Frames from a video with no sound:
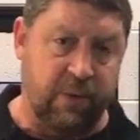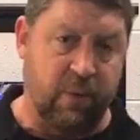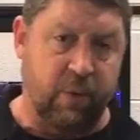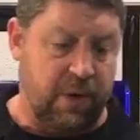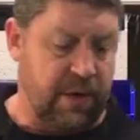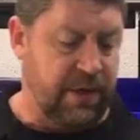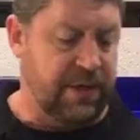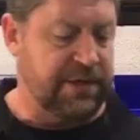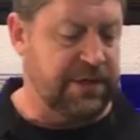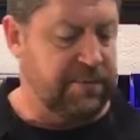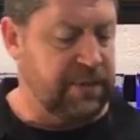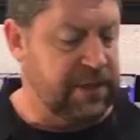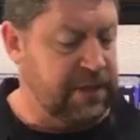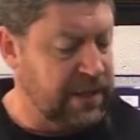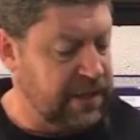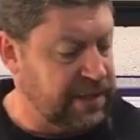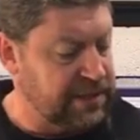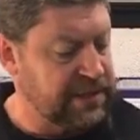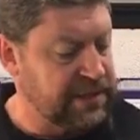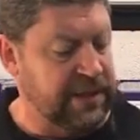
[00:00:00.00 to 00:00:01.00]
One is
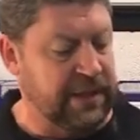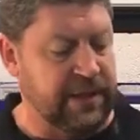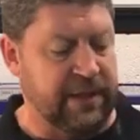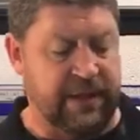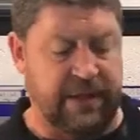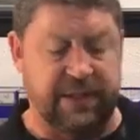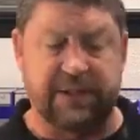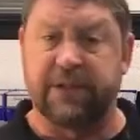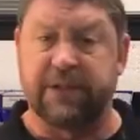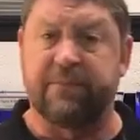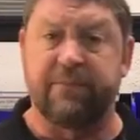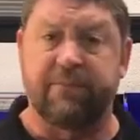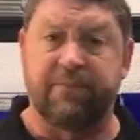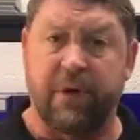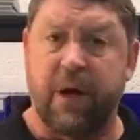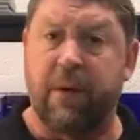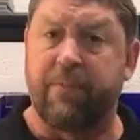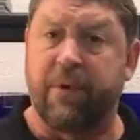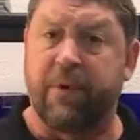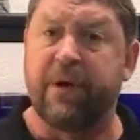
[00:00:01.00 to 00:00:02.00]
because it's a
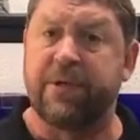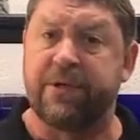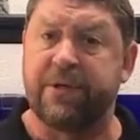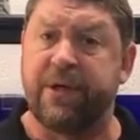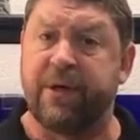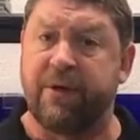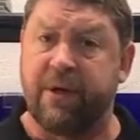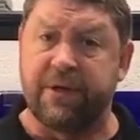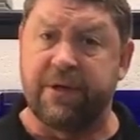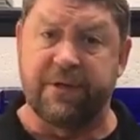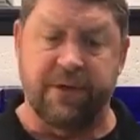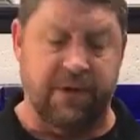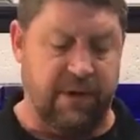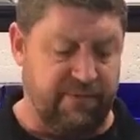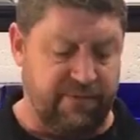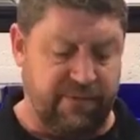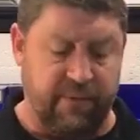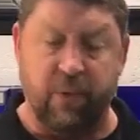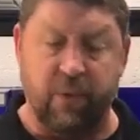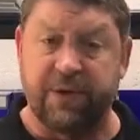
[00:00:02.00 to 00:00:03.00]
proper engineering
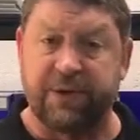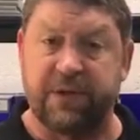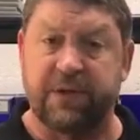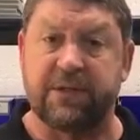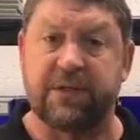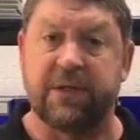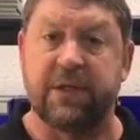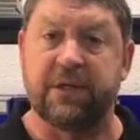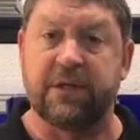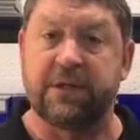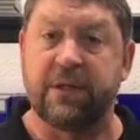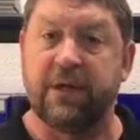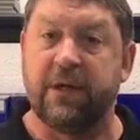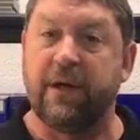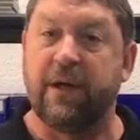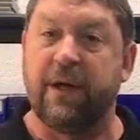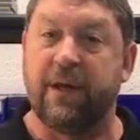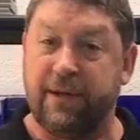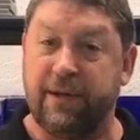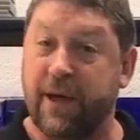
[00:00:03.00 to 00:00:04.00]
term for what this is,
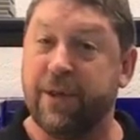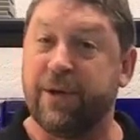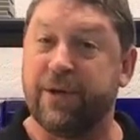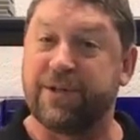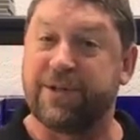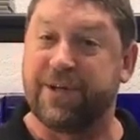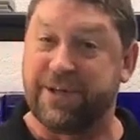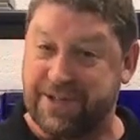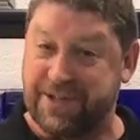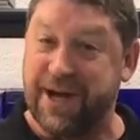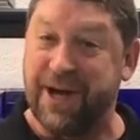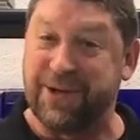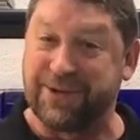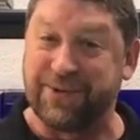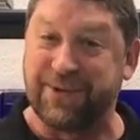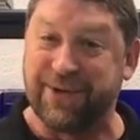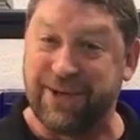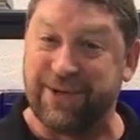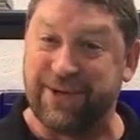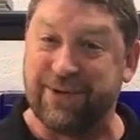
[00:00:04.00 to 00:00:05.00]
and the other is it sounds
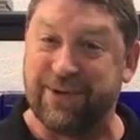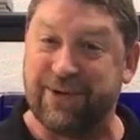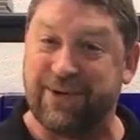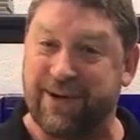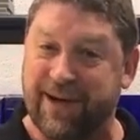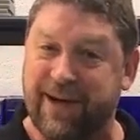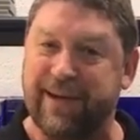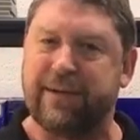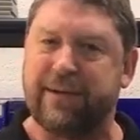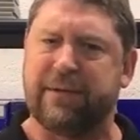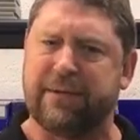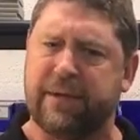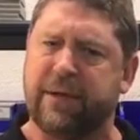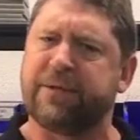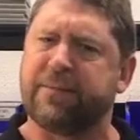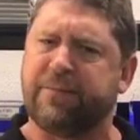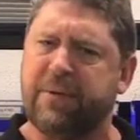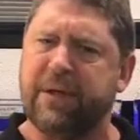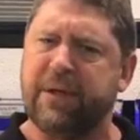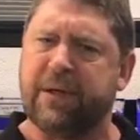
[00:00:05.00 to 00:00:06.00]
really cool, right?
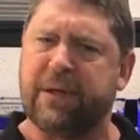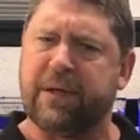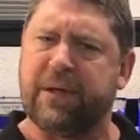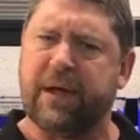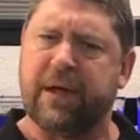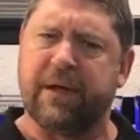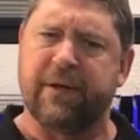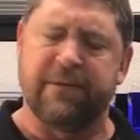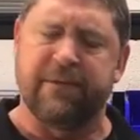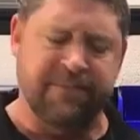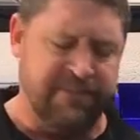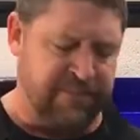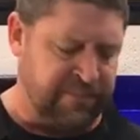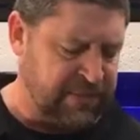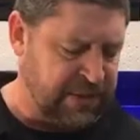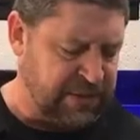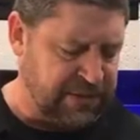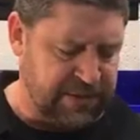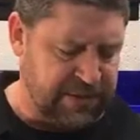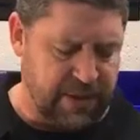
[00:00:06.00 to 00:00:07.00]
Delta P indicator.
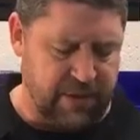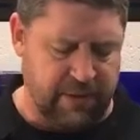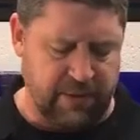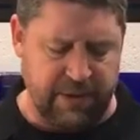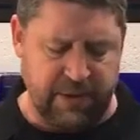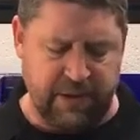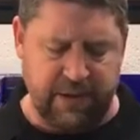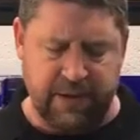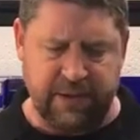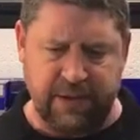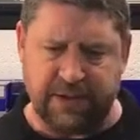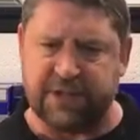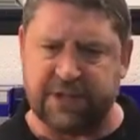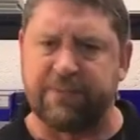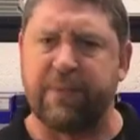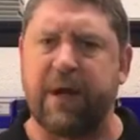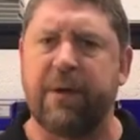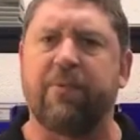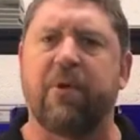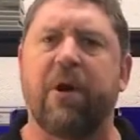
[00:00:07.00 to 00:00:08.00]
So this
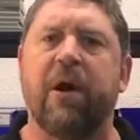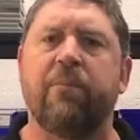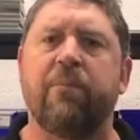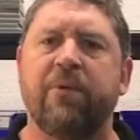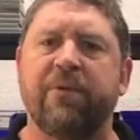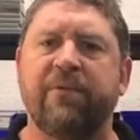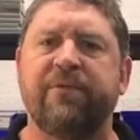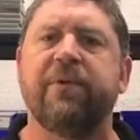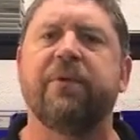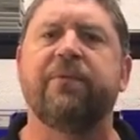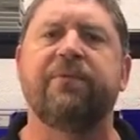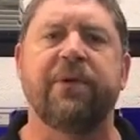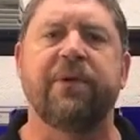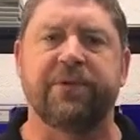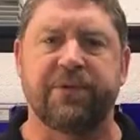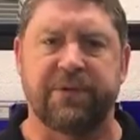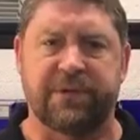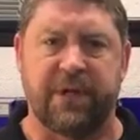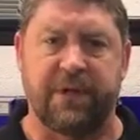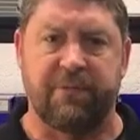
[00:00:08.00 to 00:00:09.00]
is my problem with fuel
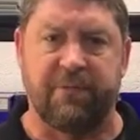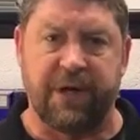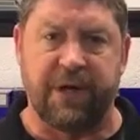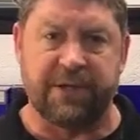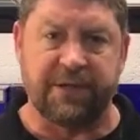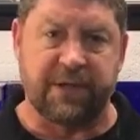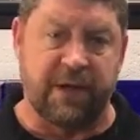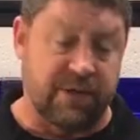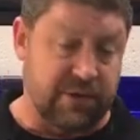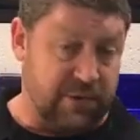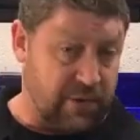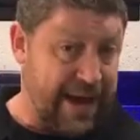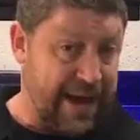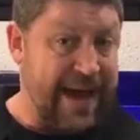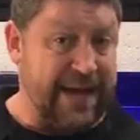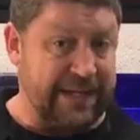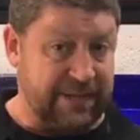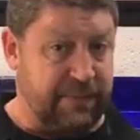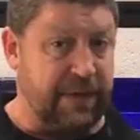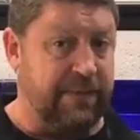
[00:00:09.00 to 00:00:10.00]
filters on race cars, or
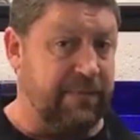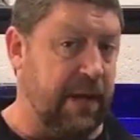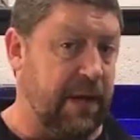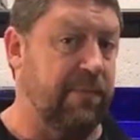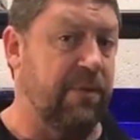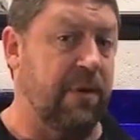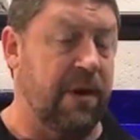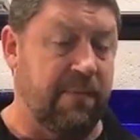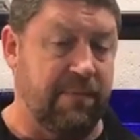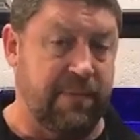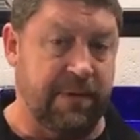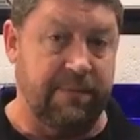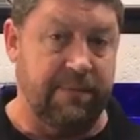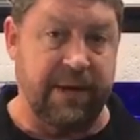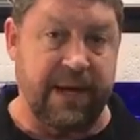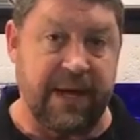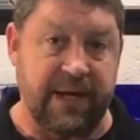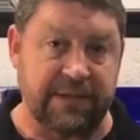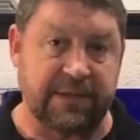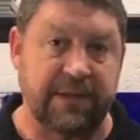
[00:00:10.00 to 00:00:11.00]
has been my problem in the
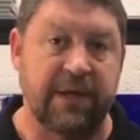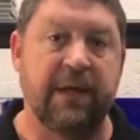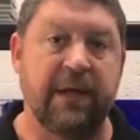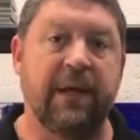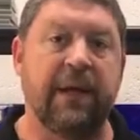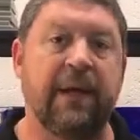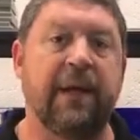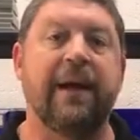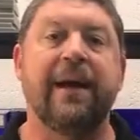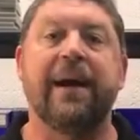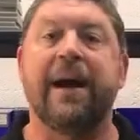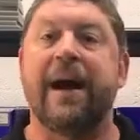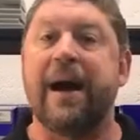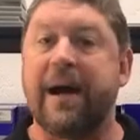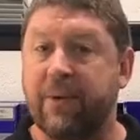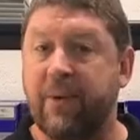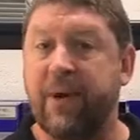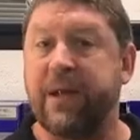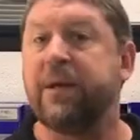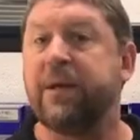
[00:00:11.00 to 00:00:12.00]
past. How
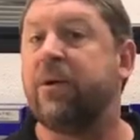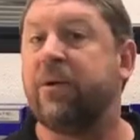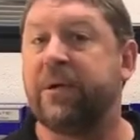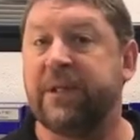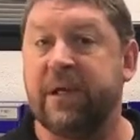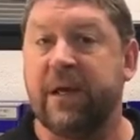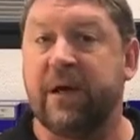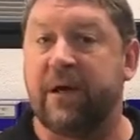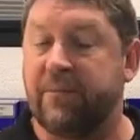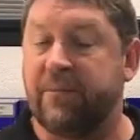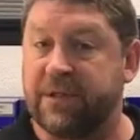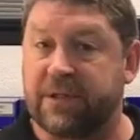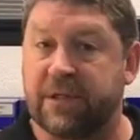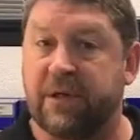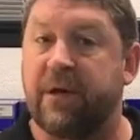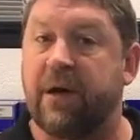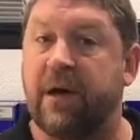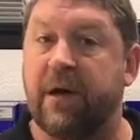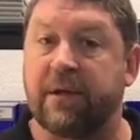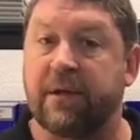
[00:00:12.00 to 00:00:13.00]
do I know when the element's
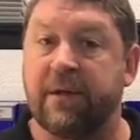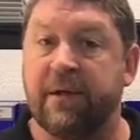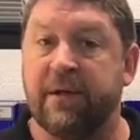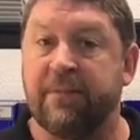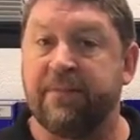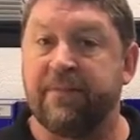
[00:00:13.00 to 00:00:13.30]
clogged?